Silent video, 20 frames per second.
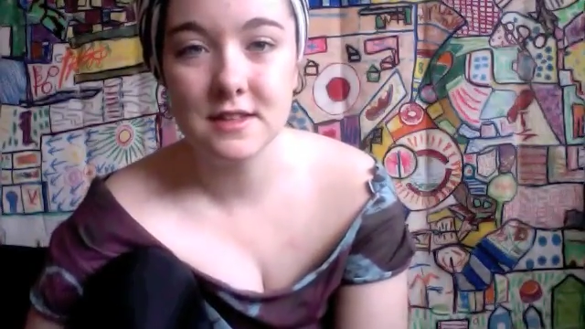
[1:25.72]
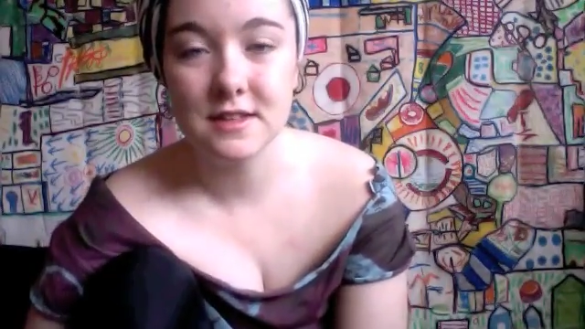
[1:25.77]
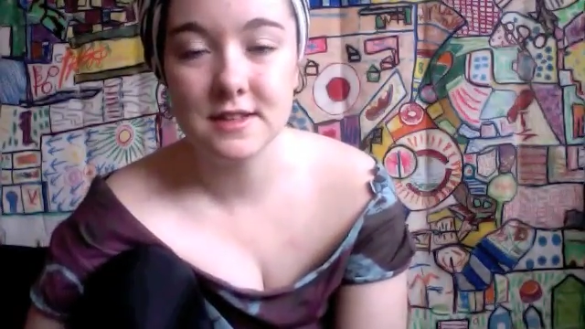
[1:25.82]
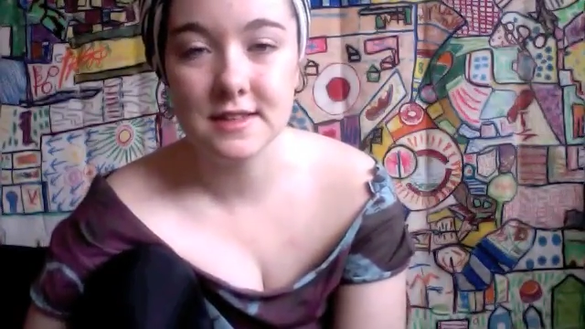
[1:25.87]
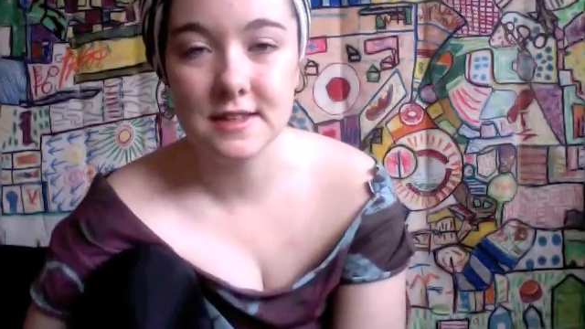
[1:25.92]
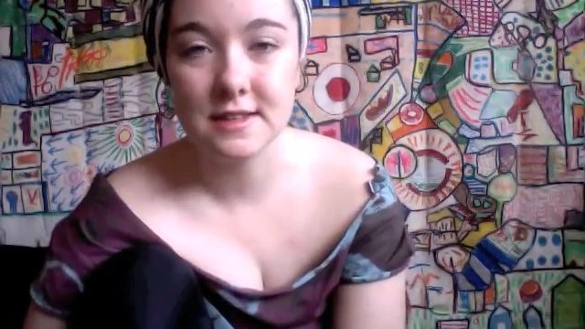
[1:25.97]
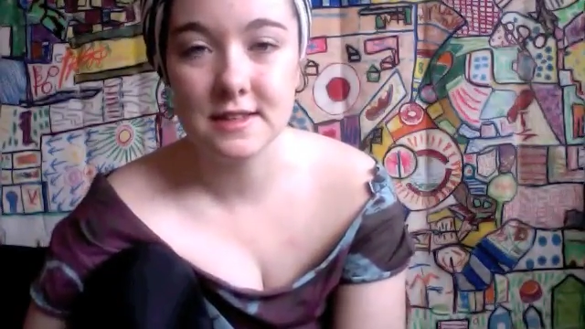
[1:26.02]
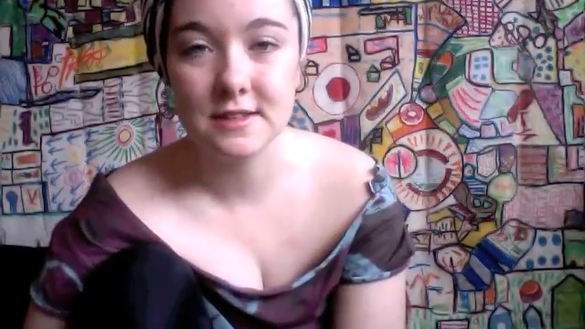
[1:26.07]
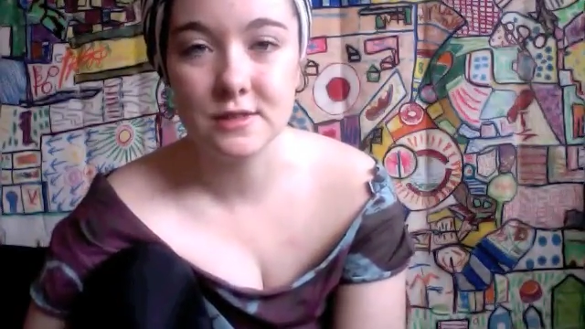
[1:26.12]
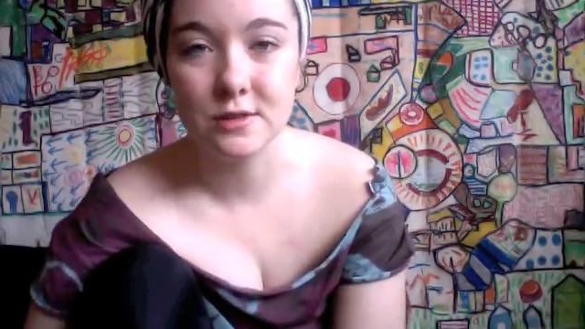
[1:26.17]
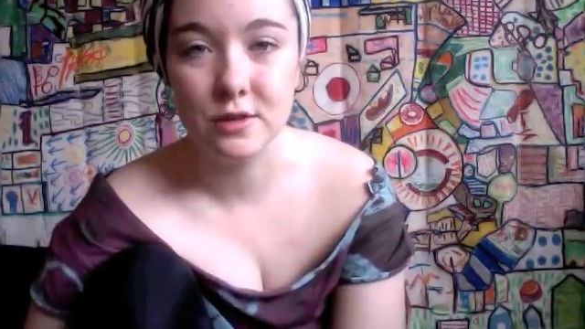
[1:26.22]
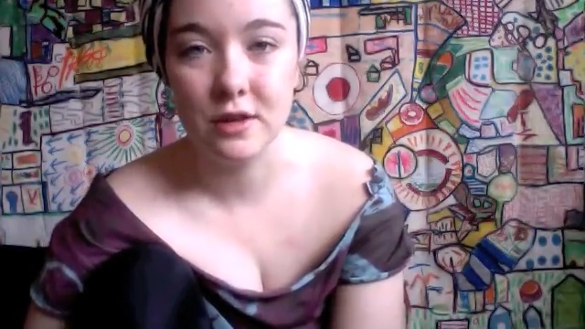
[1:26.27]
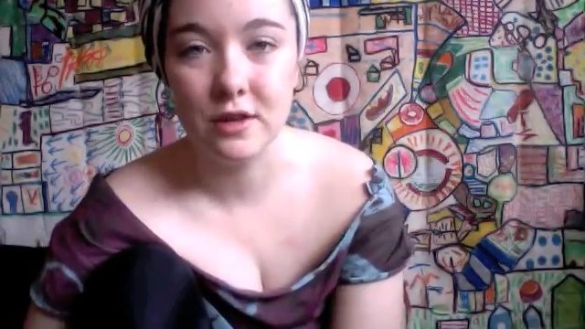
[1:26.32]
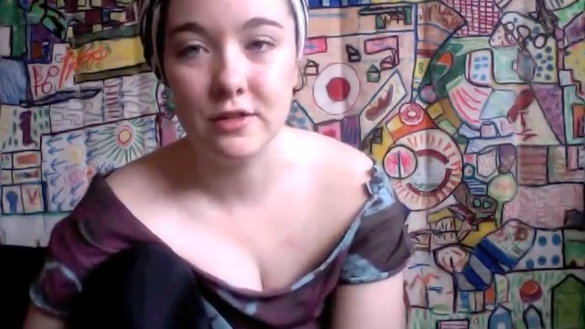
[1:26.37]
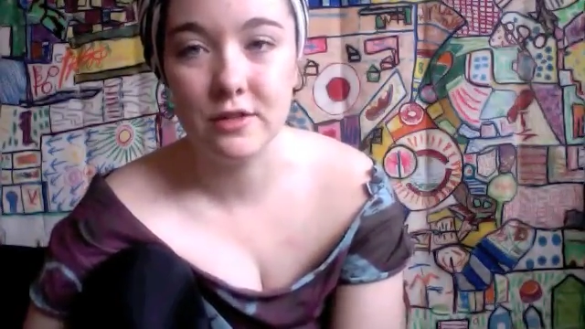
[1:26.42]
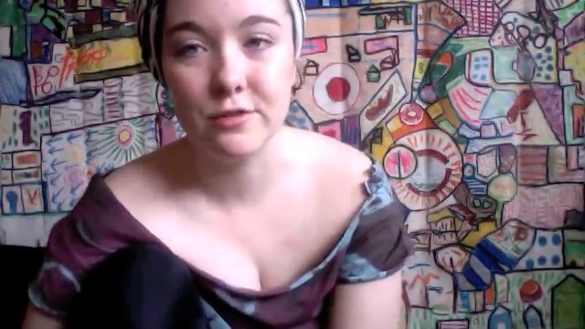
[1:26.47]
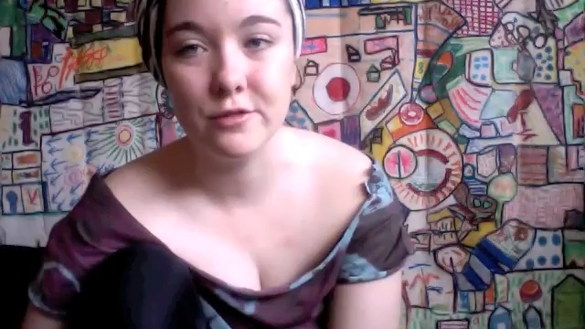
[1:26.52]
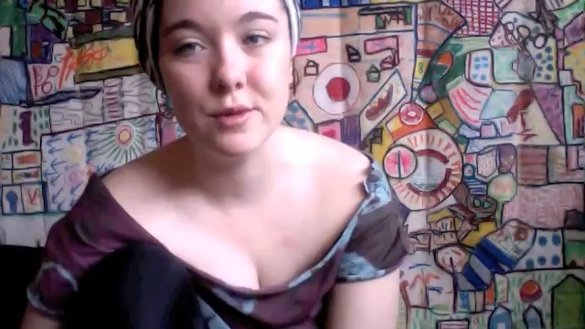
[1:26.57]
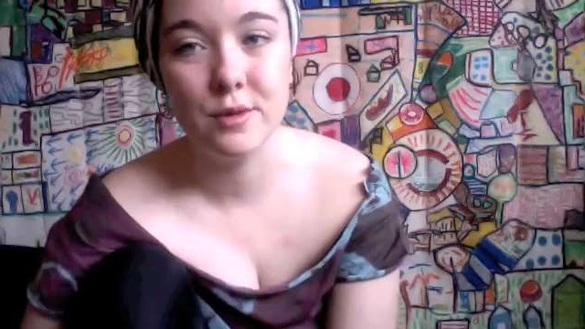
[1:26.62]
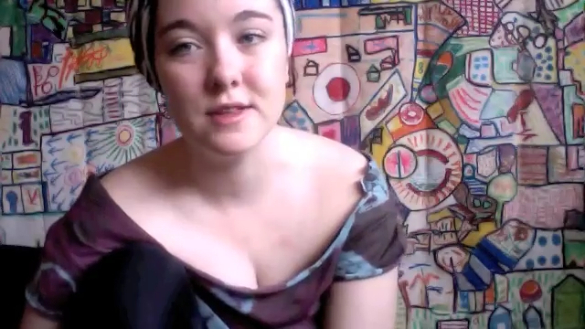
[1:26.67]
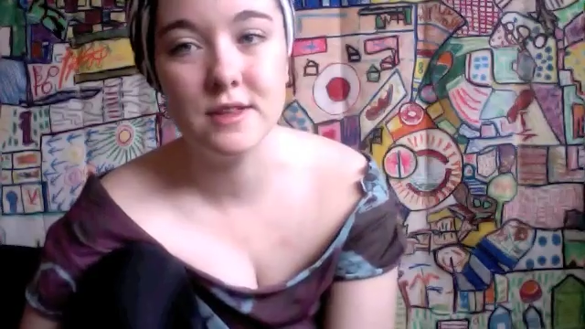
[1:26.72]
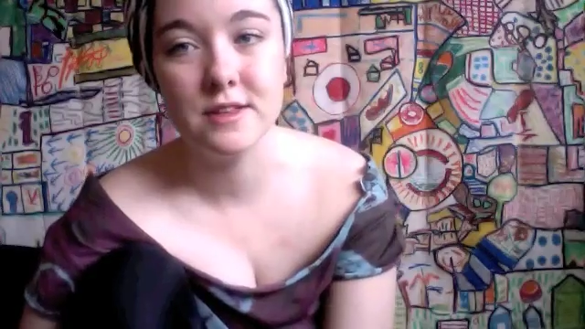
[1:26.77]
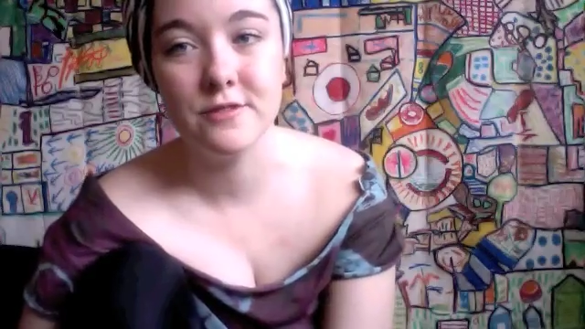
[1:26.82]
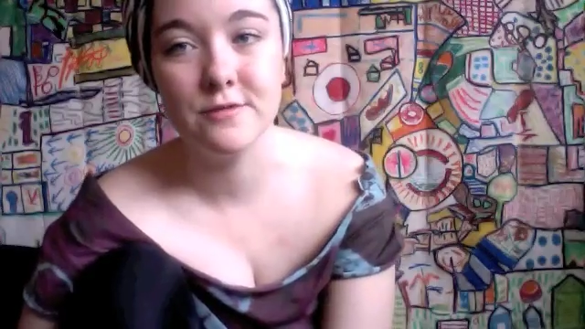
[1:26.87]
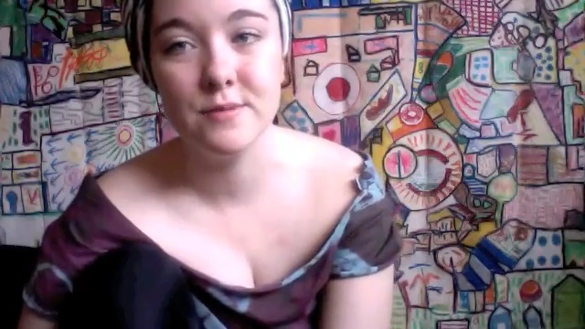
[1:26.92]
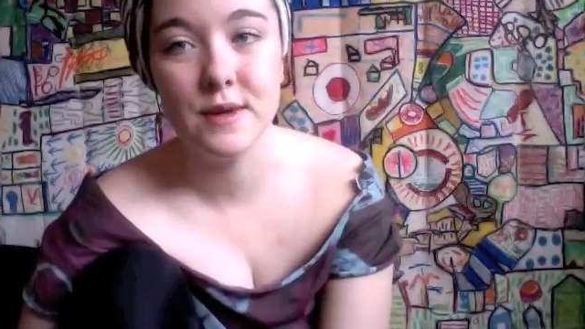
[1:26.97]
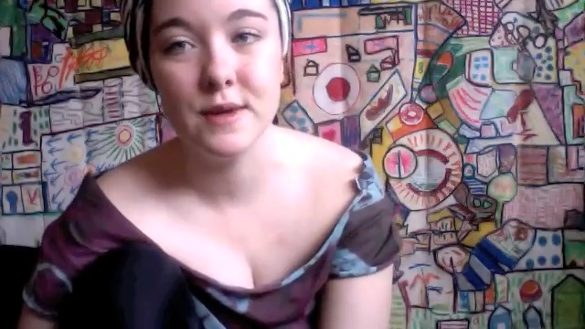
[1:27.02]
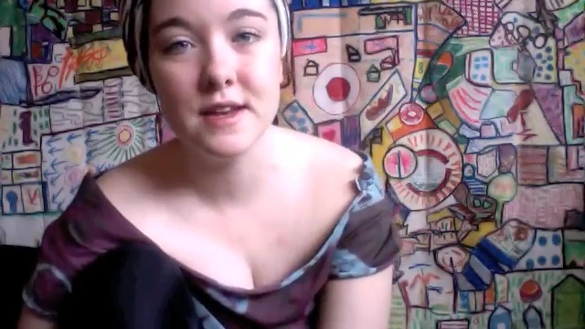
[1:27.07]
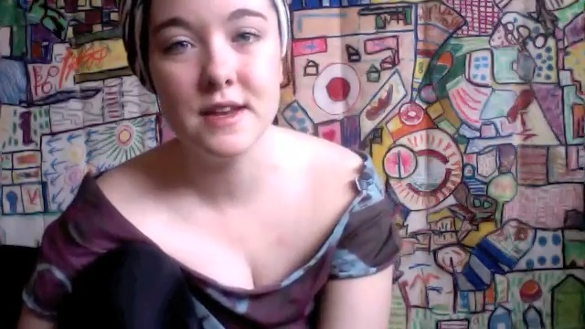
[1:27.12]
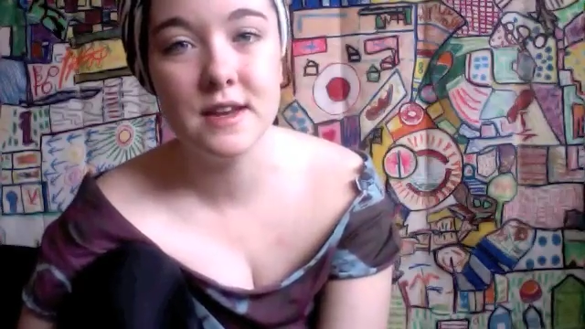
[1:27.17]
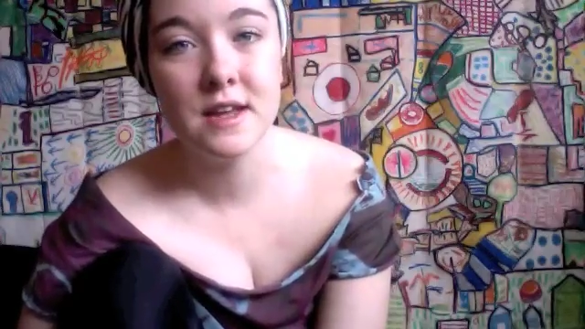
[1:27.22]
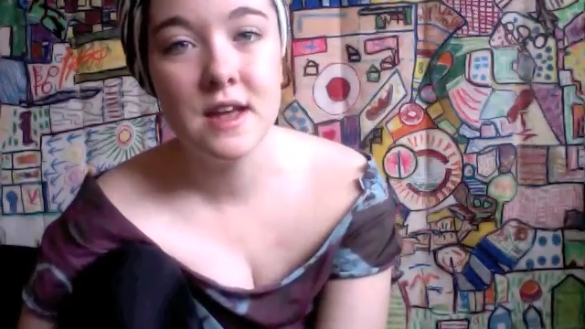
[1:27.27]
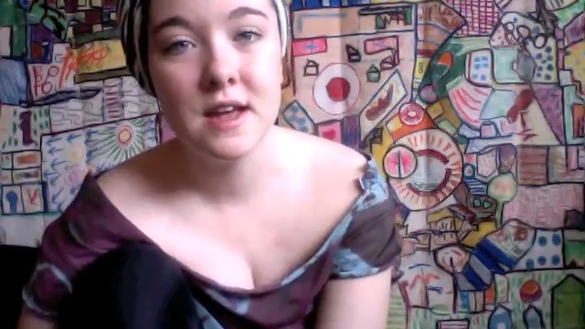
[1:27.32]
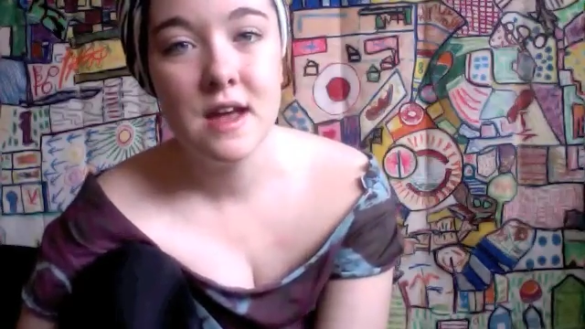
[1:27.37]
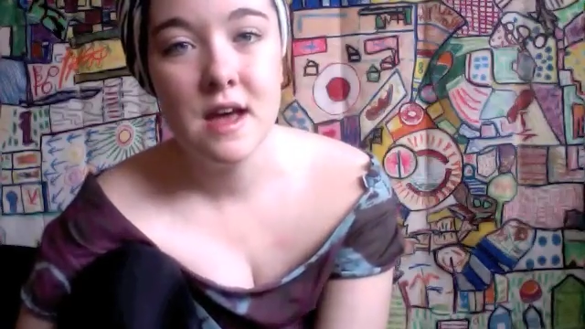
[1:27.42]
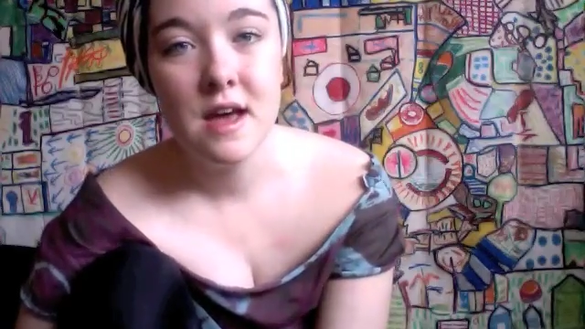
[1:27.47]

That's the only other place I've been.